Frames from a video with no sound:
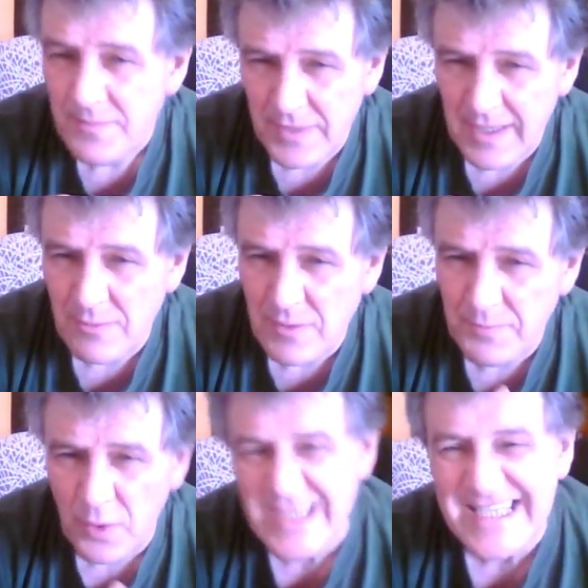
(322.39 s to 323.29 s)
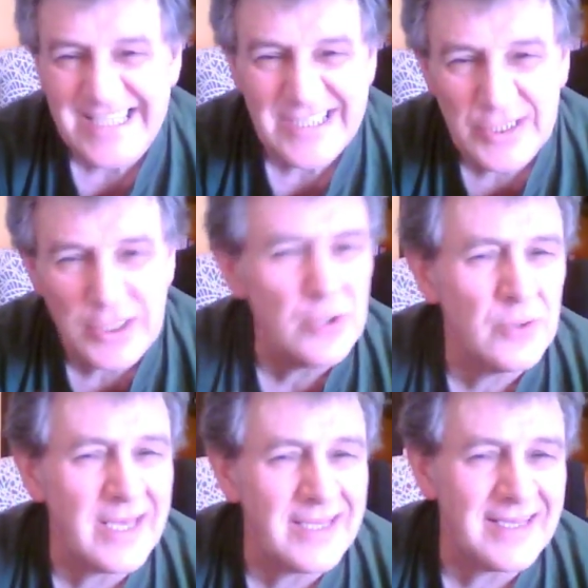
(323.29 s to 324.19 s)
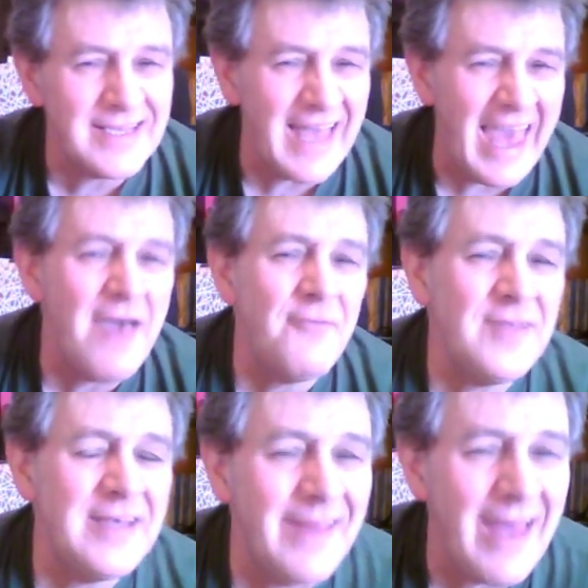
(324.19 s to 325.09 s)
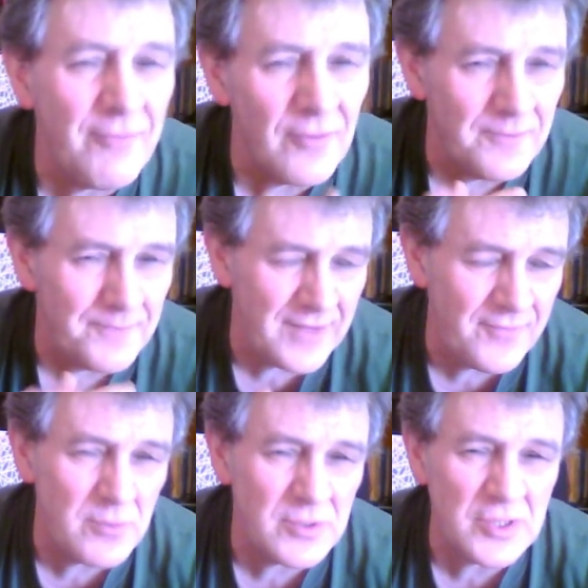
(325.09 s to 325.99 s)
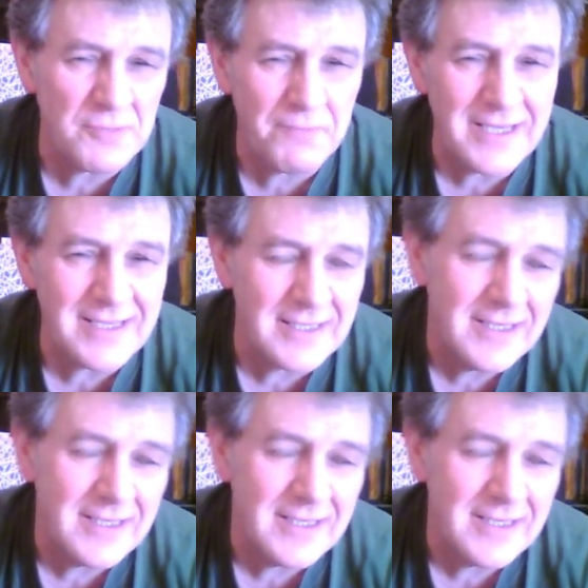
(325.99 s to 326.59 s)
But I would posit to you that at every level, if we were to split